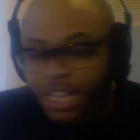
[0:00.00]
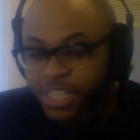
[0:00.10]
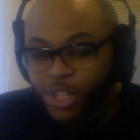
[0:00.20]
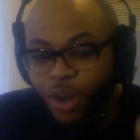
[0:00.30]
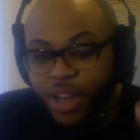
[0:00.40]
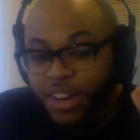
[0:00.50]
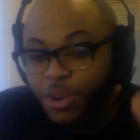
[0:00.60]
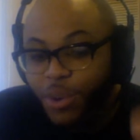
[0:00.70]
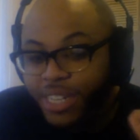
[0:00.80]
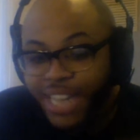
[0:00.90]
she's trying to
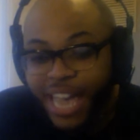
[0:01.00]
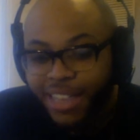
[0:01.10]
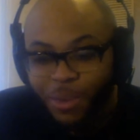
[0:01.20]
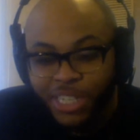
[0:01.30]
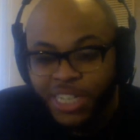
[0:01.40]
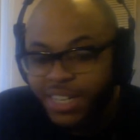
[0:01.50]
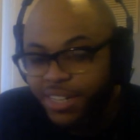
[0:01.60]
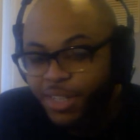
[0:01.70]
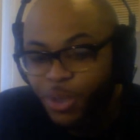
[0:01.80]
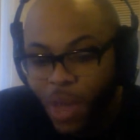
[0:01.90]
do exactly what she did
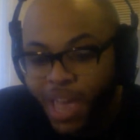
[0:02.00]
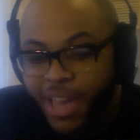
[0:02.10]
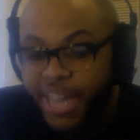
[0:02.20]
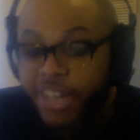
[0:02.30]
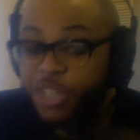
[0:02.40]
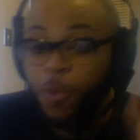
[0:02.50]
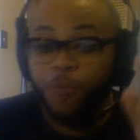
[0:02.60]
to Swaggy, to